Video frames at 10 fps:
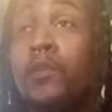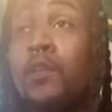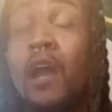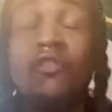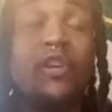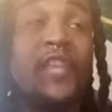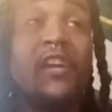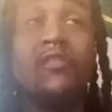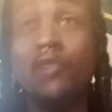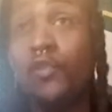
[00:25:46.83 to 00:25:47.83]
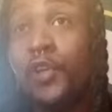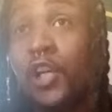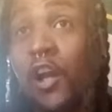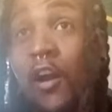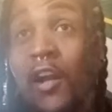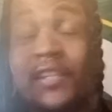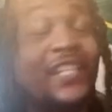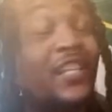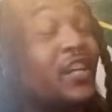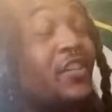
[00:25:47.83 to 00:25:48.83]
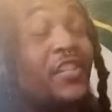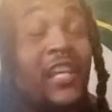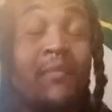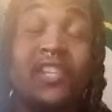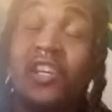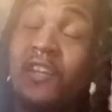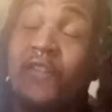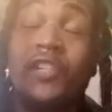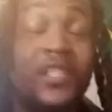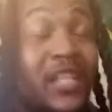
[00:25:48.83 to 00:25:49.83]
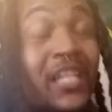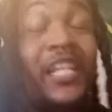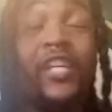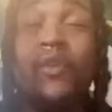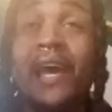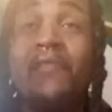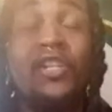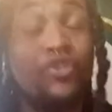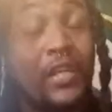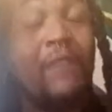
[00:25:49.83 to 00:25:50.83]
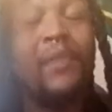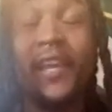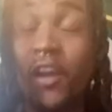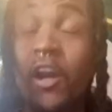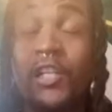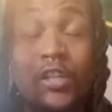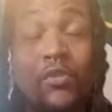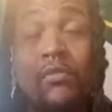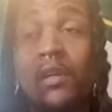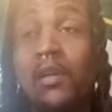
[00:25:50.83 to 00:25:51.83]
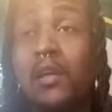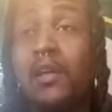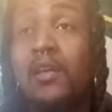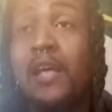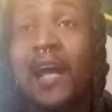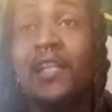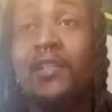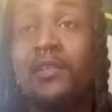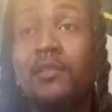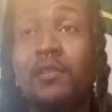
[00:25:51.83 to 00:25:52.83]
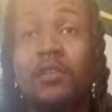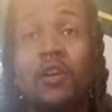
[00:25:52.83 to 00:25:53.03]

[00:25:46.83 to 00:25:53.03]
I don't know if they're going to move you to guard. That's another thing about the good versatility you have, because you did play guard too, college. You know